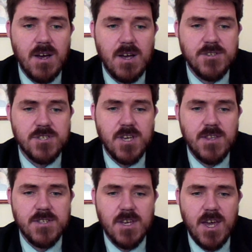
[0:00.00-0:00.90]
And I'll
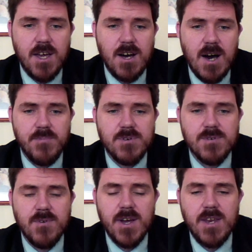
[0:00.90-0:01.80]
just say that today
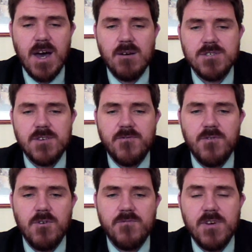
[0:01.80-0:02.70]
copper right now is at
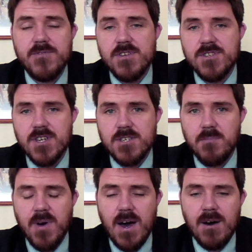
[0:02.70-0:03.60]

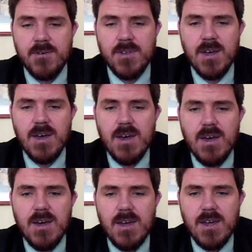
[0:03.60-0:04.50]
$4.56 a pound.
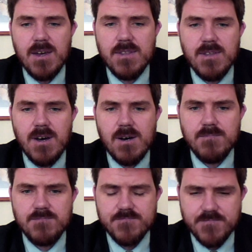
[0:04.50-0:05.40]

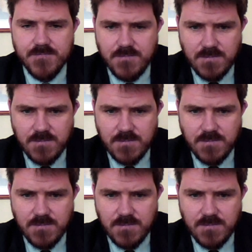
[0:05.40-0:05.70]
And